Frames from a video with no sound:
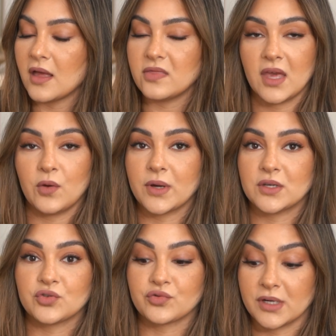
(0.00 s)
they
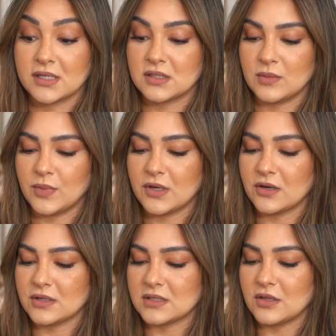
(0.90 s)
went crazy
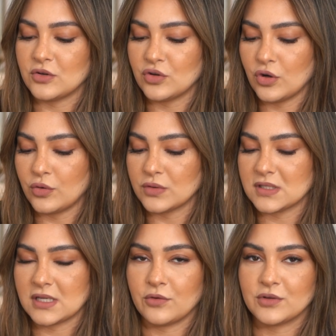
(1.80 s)
because the notes
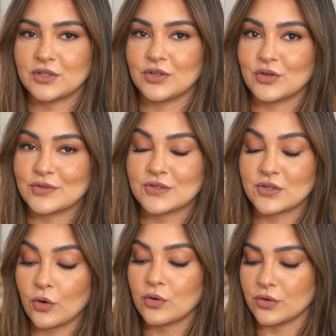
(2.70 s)
sounded
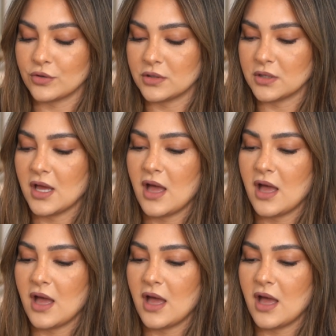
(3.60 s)
so good.